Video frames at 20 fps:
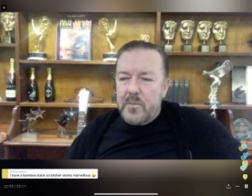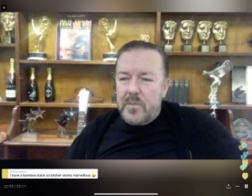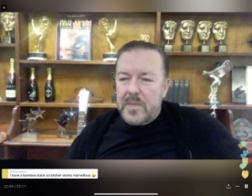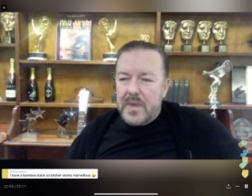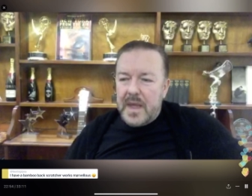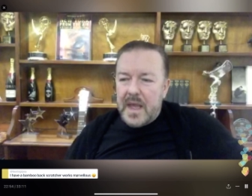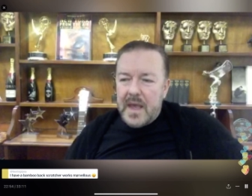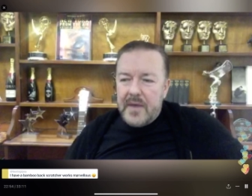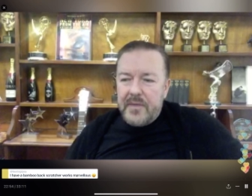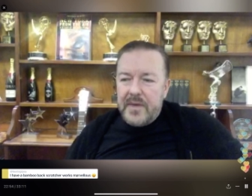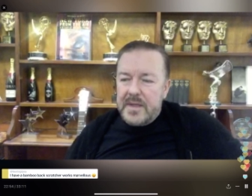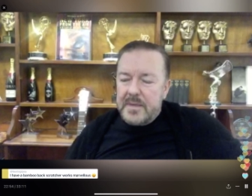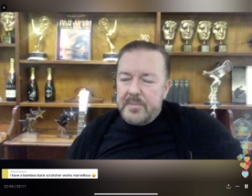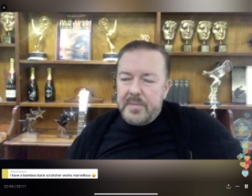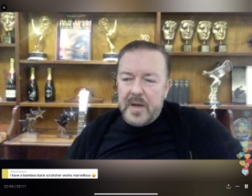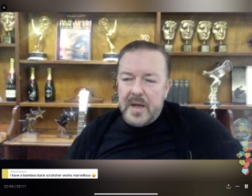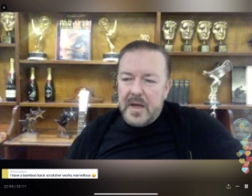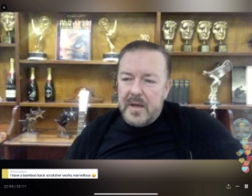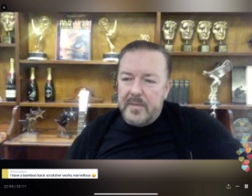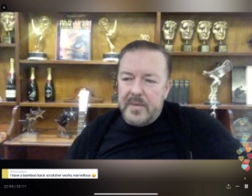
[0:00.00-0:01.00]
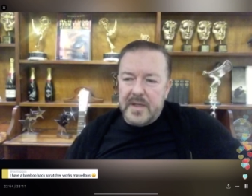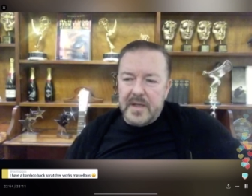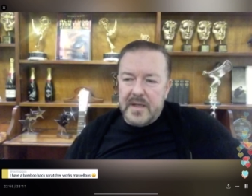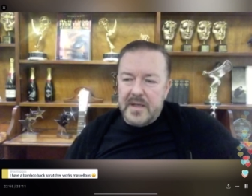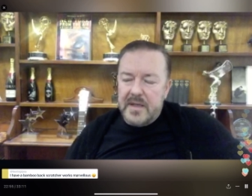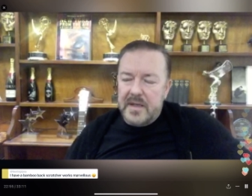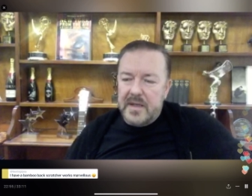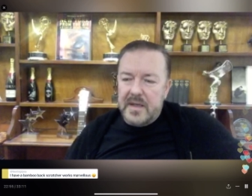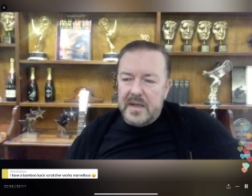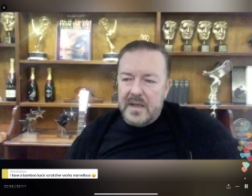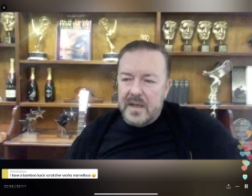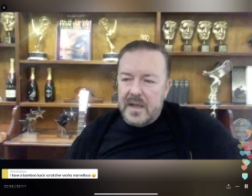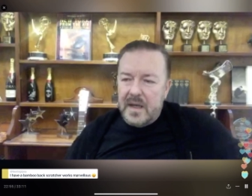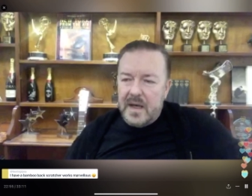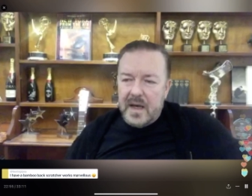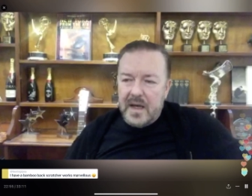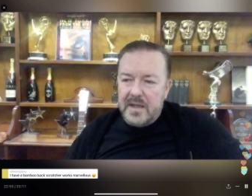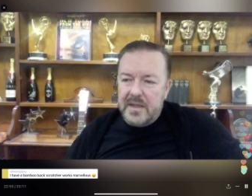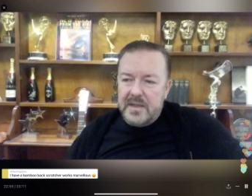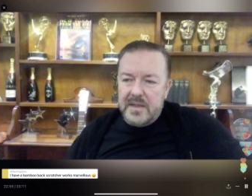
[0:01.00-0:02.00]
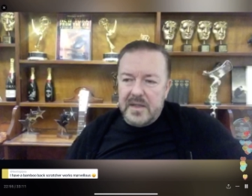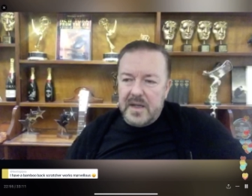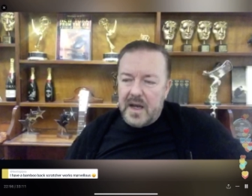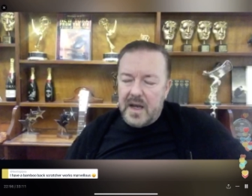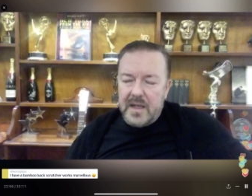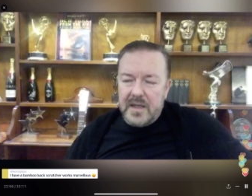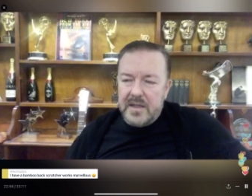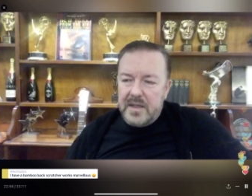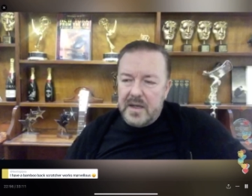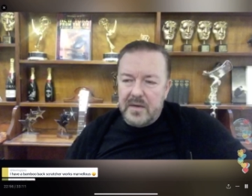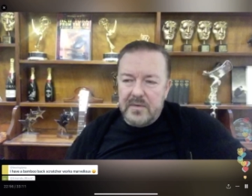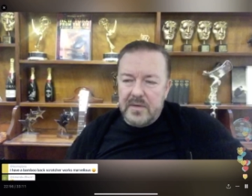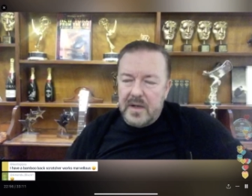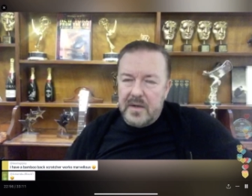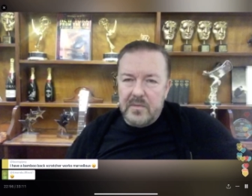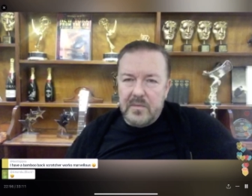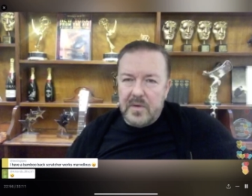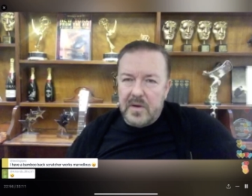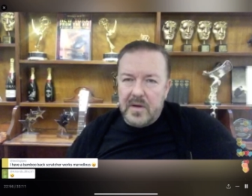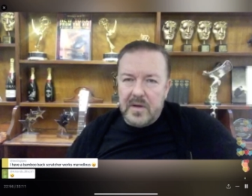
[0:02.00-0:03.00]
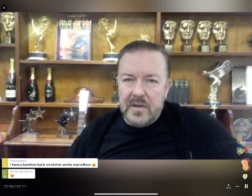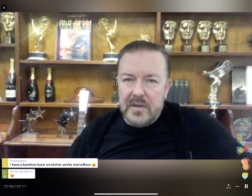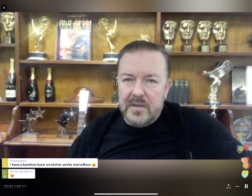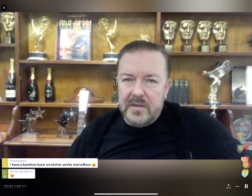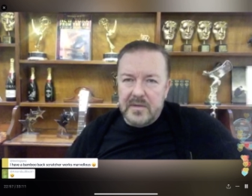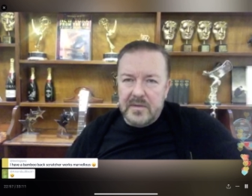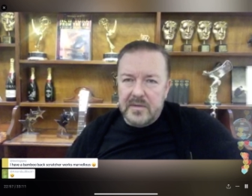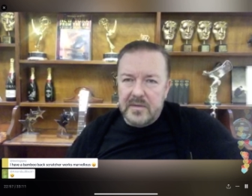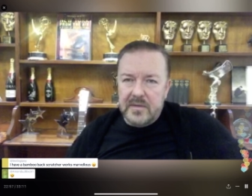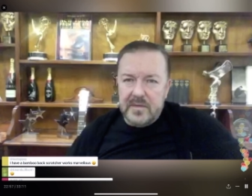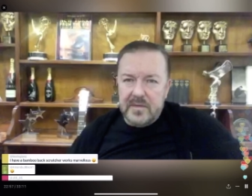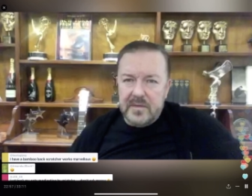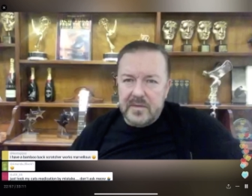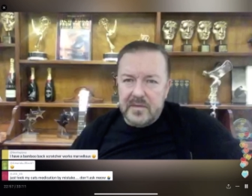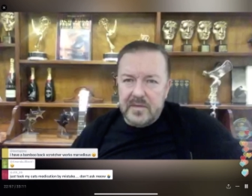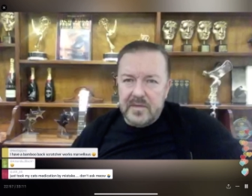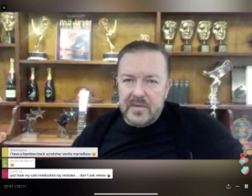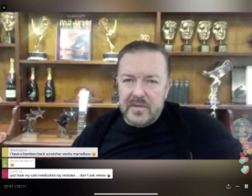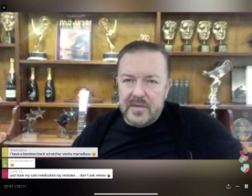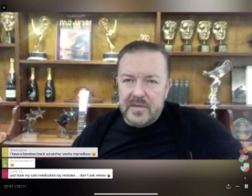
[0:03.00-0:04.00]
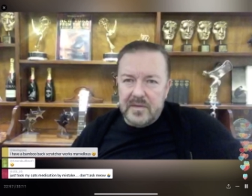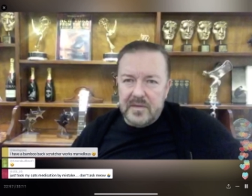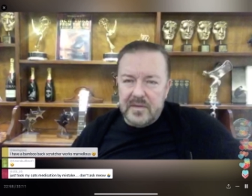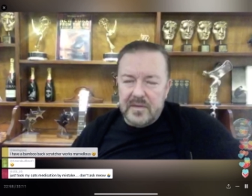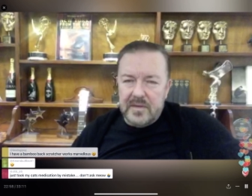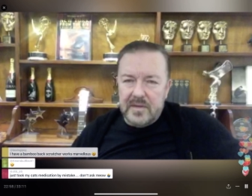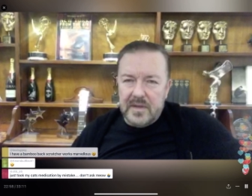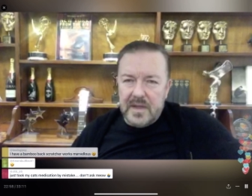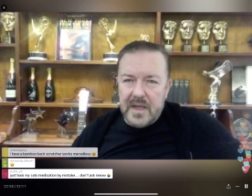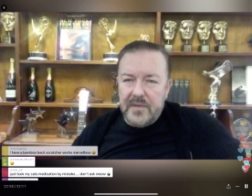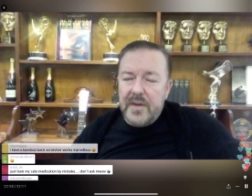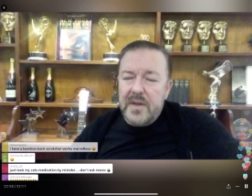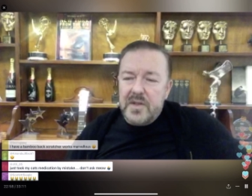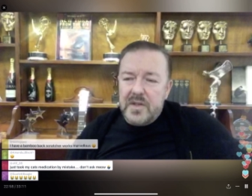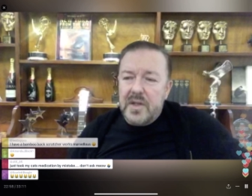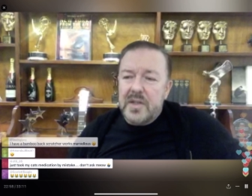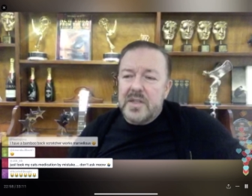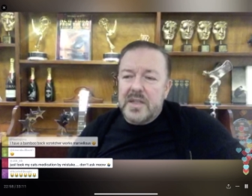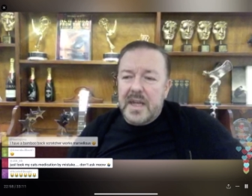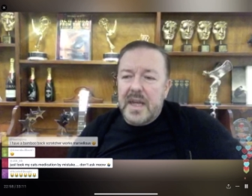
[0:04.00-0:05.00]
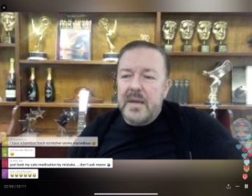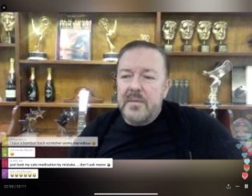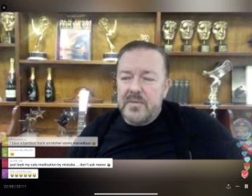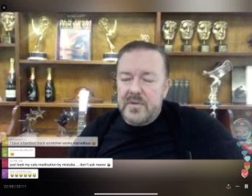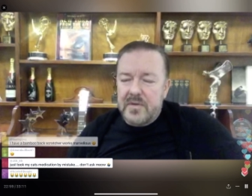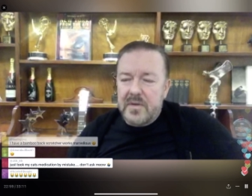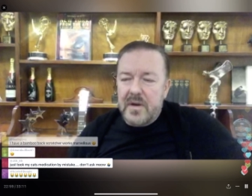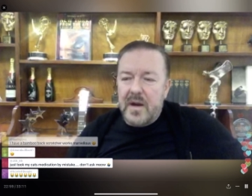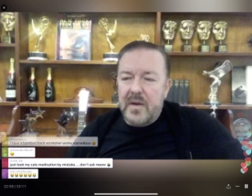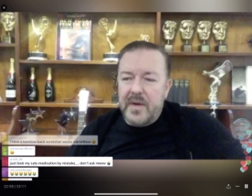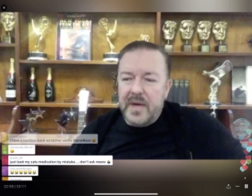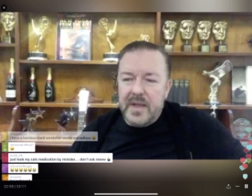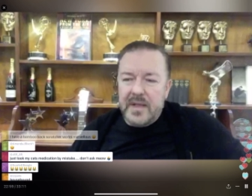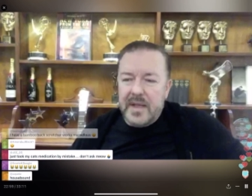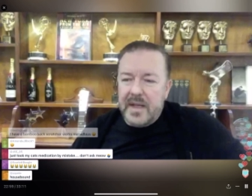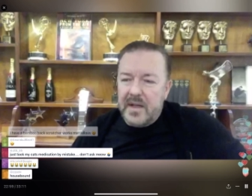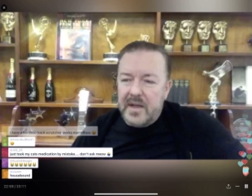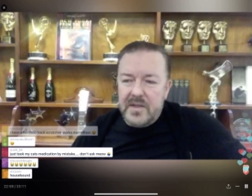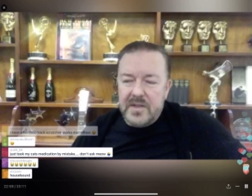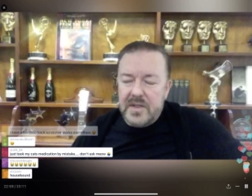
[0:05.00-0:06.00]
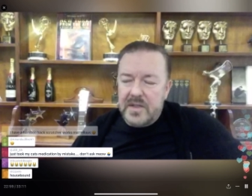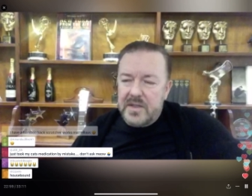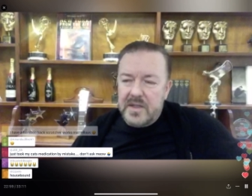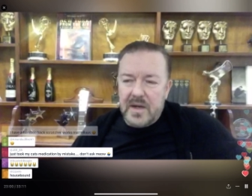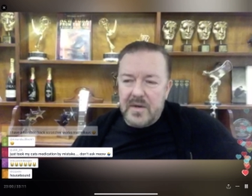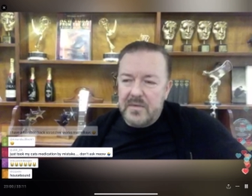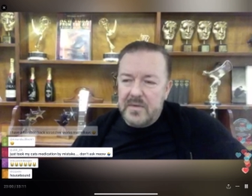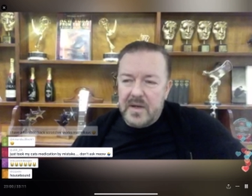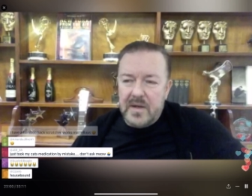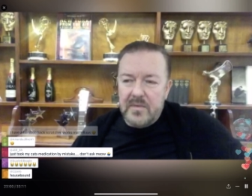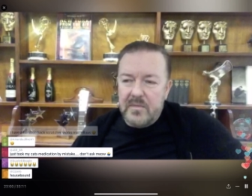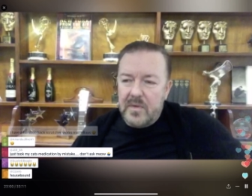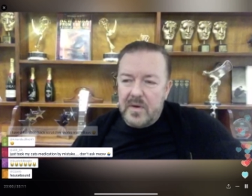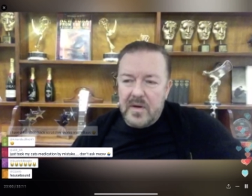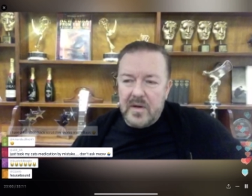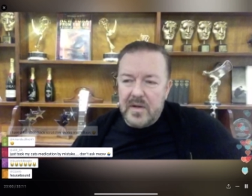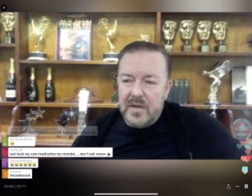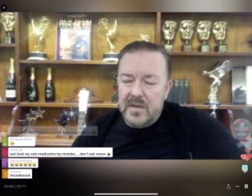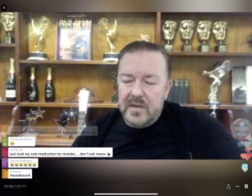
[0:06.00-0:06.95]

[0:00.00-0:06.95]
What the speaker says: it's permanent, I don't know what. If it just keeps growing, then I just don't know what.